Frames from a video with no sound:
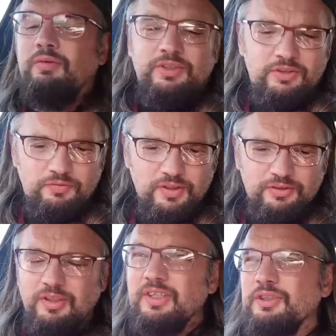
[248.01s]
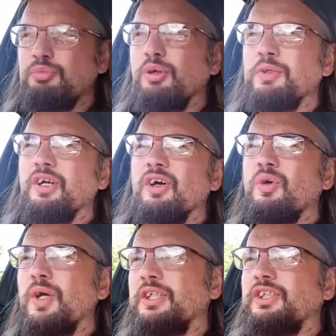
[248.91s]
Whereas this feels like it's probably
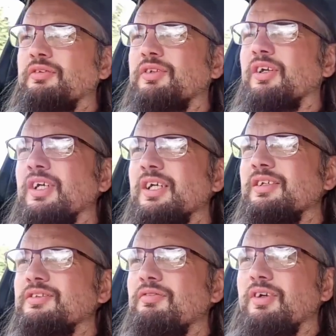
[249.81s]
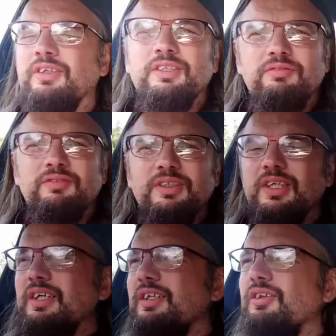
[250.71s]
got a quick shift on it. It's a very
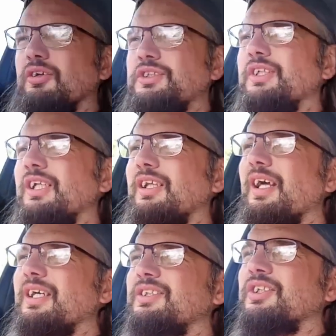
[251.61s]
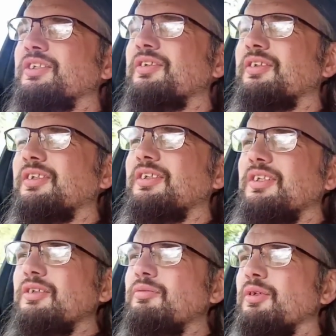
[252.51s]
notchy little action.
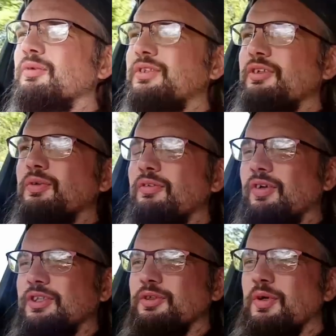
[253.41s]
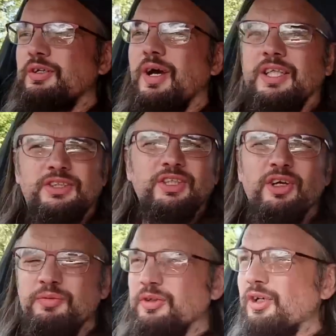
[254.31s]
But we'll see if we can find somewhere to
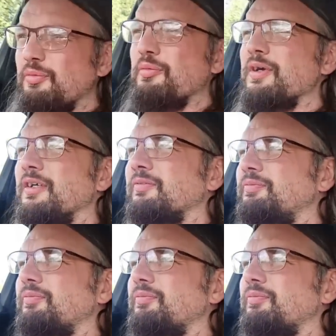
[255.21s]
actually open her up a bit.